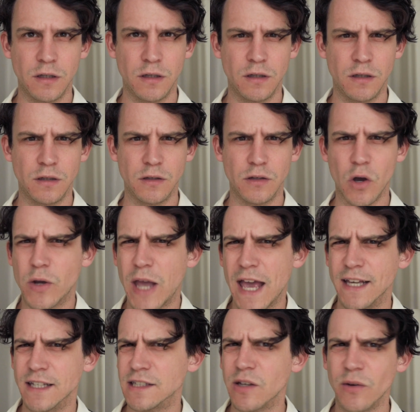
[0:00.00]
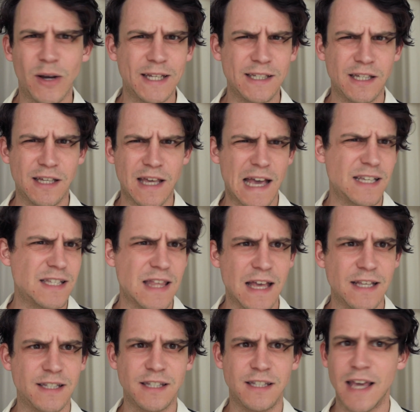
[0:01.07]
think, okay, so I guess
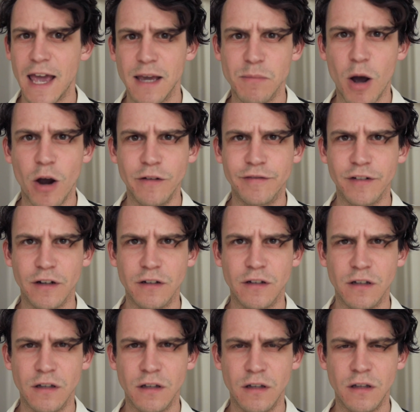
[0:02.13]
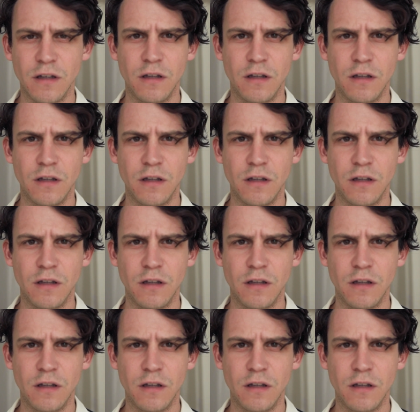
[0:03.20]
that's game over. But